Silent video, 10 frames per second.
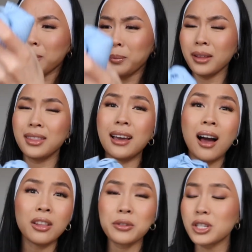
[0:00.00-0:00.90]
but the
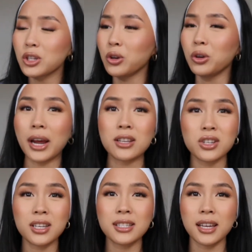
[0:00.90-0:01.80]
color is cute as
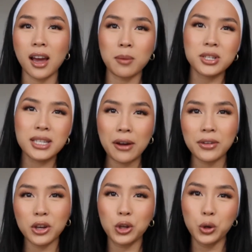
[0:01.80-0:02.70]
you can see i'm just
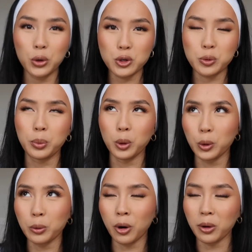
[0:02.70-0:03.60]
having a huge
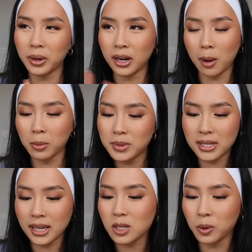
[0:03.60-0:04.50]
blue moment i'm
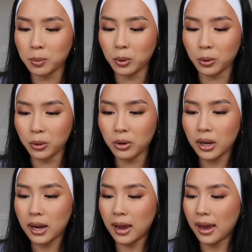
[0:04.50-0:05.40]
obsessed with blue
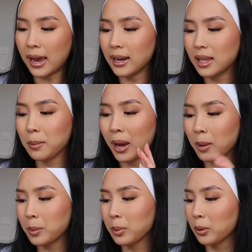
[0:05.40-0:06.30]
anything
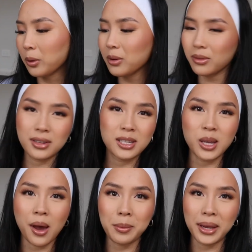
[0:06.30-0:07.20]
baby blue
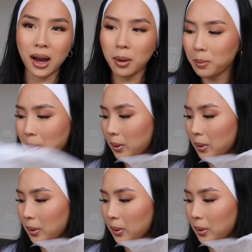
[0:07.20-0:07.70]
sign me up